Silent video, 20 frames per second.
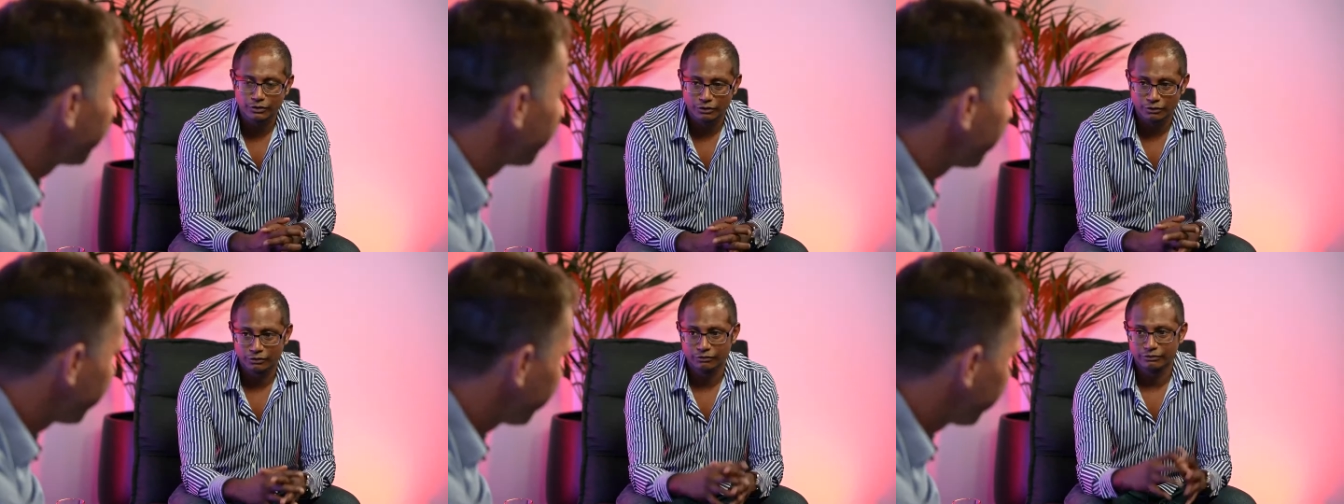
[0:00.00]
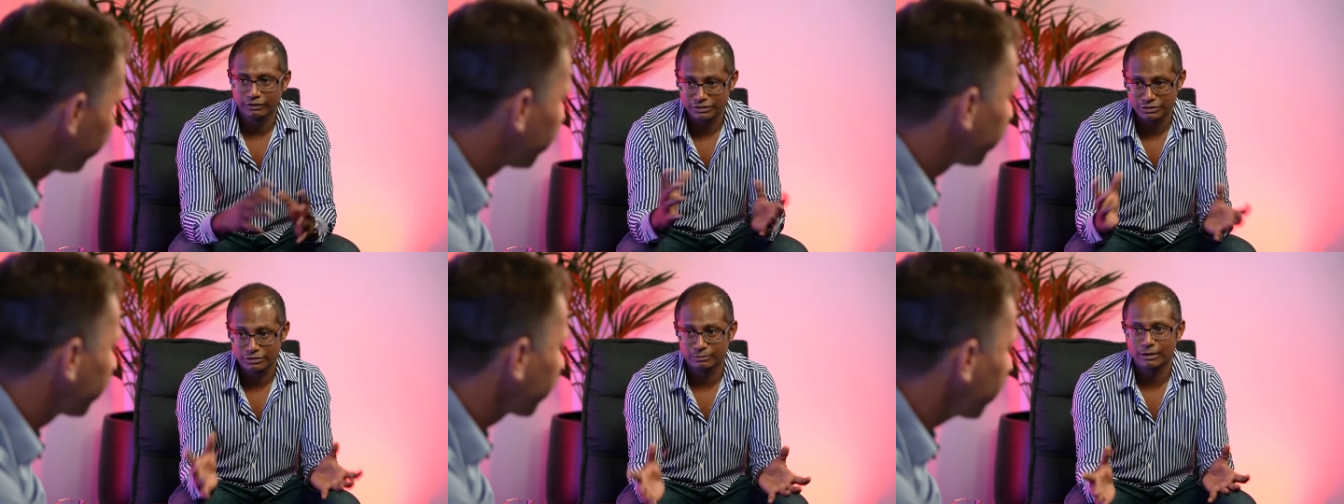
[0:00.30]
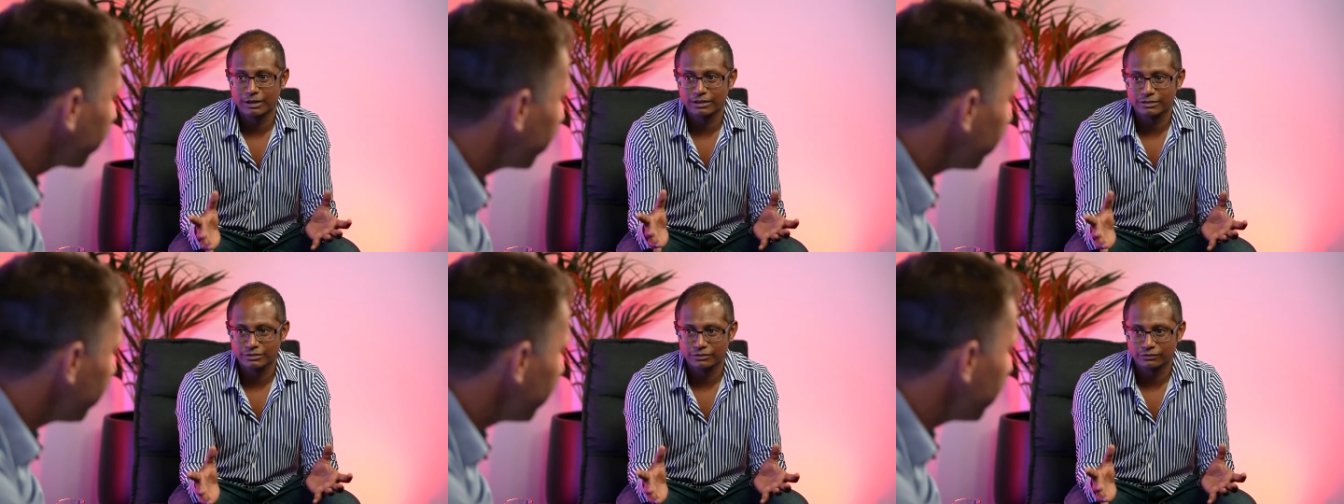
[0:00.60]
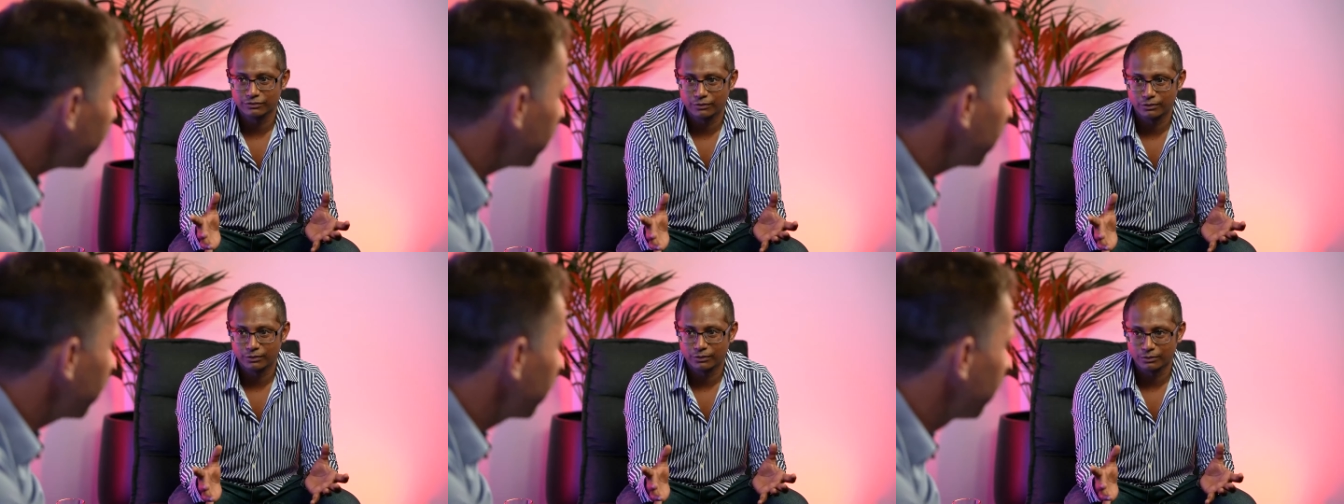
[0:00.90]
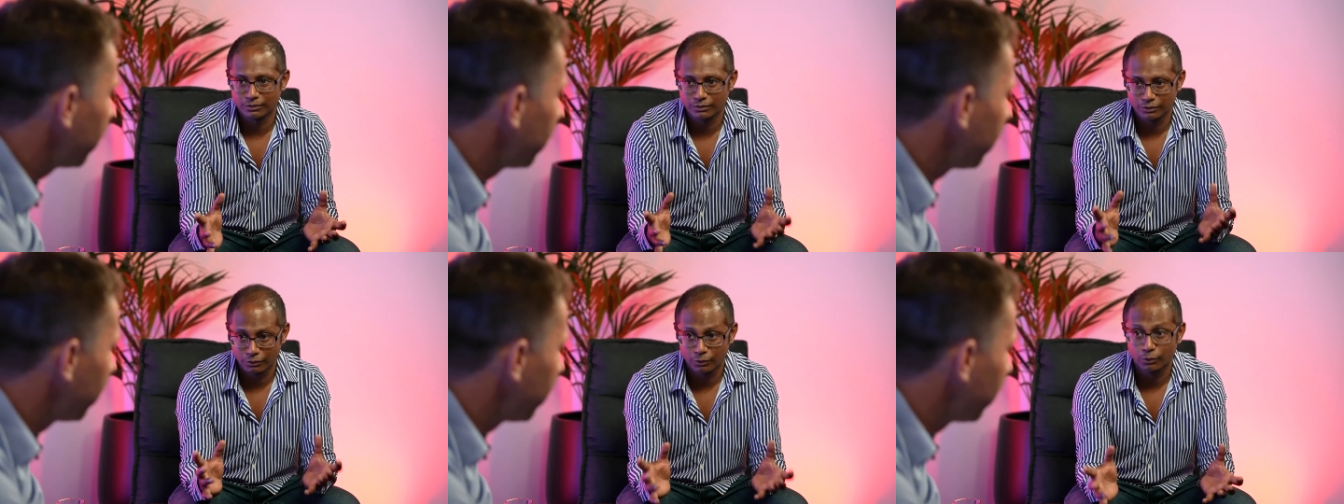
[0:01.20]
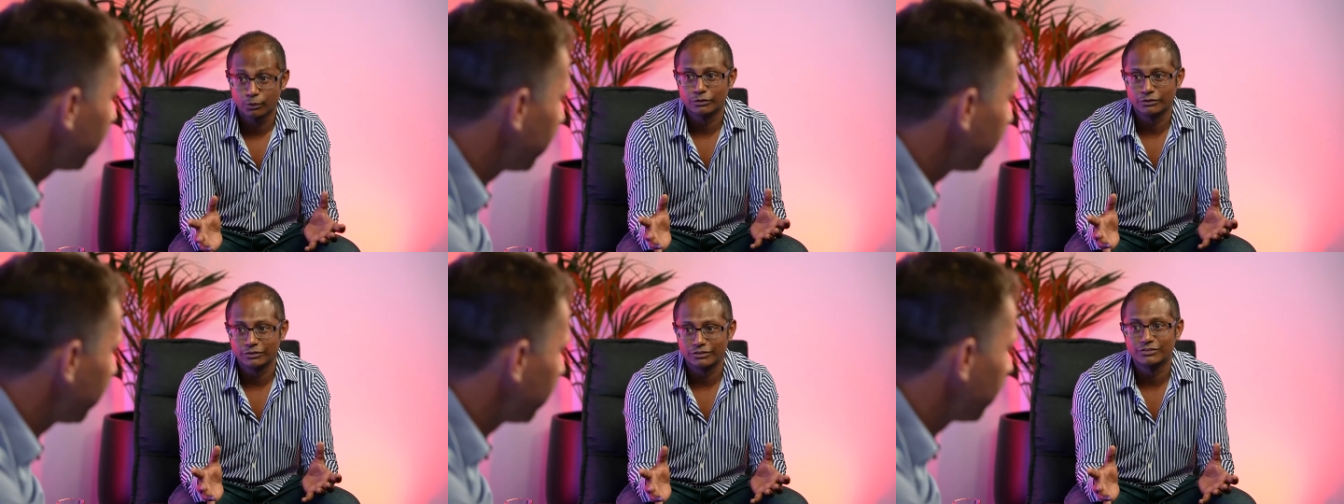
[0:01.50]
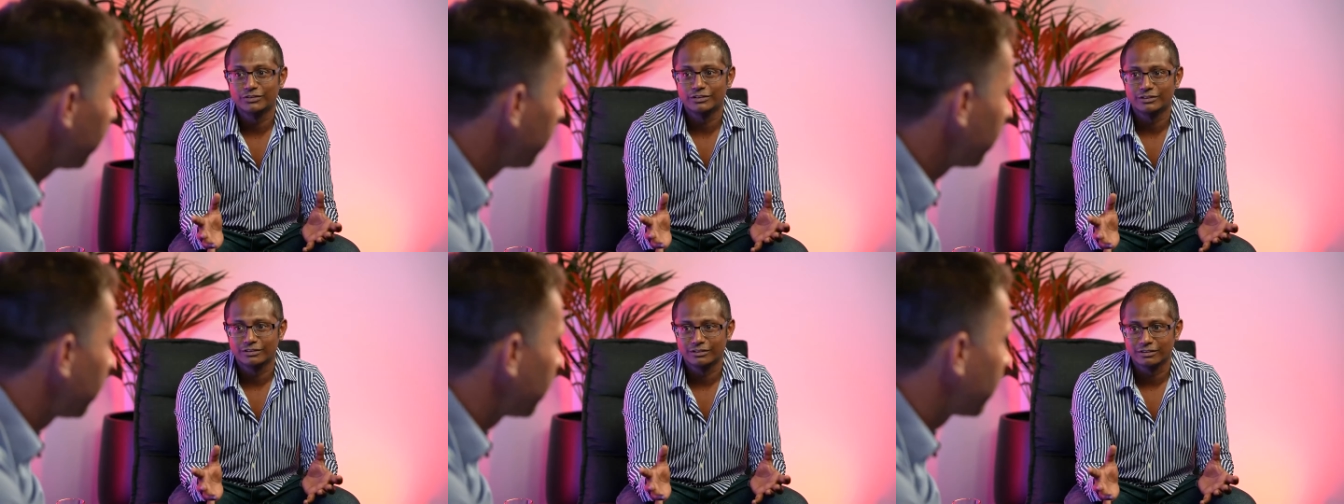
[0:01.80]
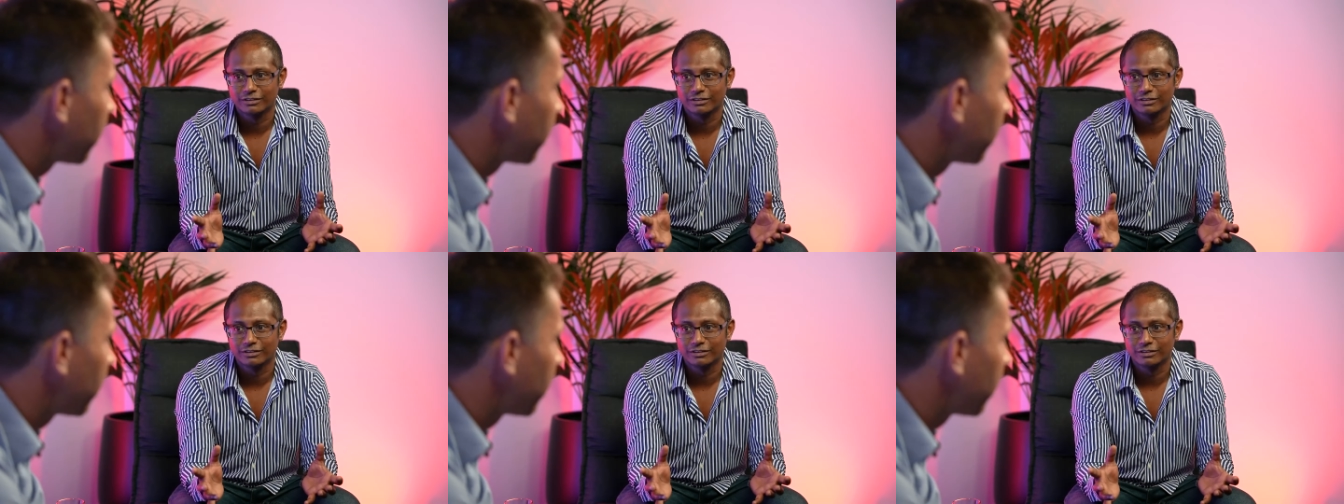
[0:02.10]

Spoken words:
the regional manager for the whole of New Zealand.